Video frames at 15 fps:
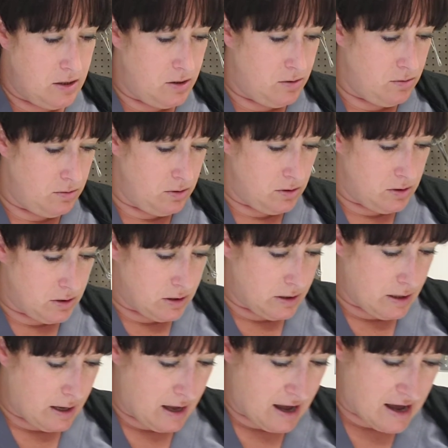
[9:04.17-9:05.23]
you look
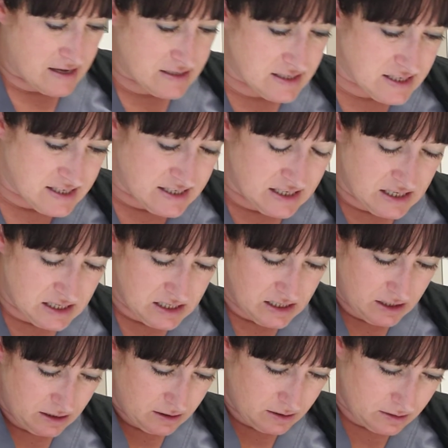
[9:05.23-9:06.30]
at
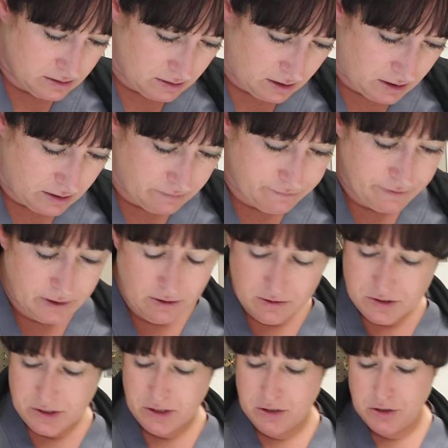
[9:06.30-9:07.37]
C, figure
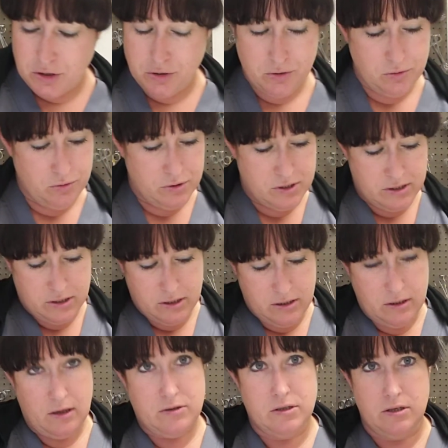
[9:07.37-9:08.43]

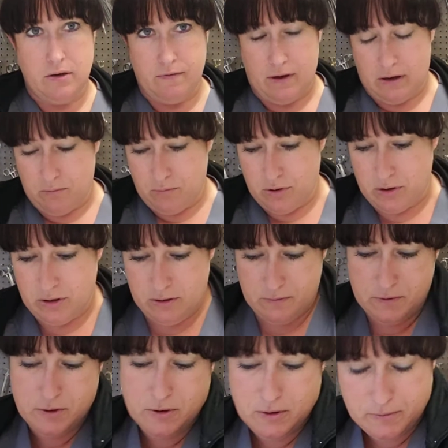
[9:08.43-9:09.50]
10.2C, I'll see if I can put it
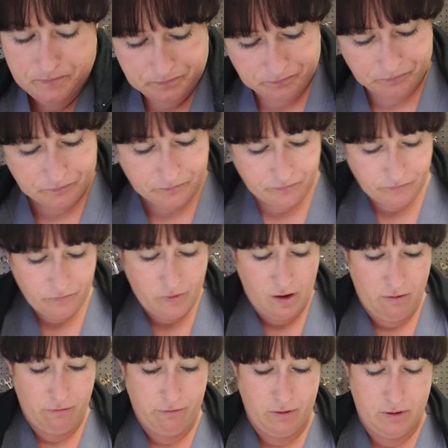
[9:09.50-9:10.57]

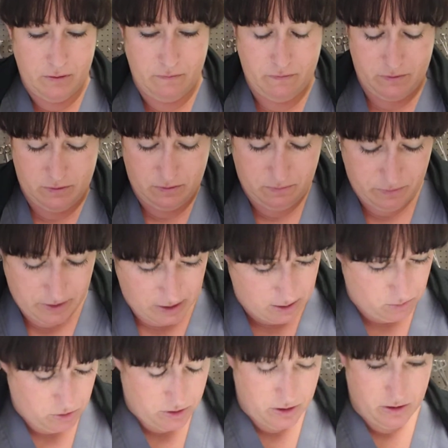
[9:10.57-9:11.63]
in front of the
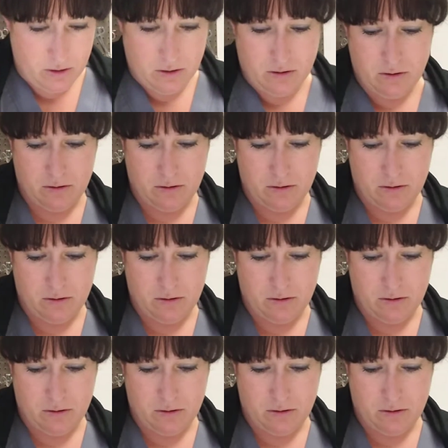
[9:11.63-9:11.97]
camera here.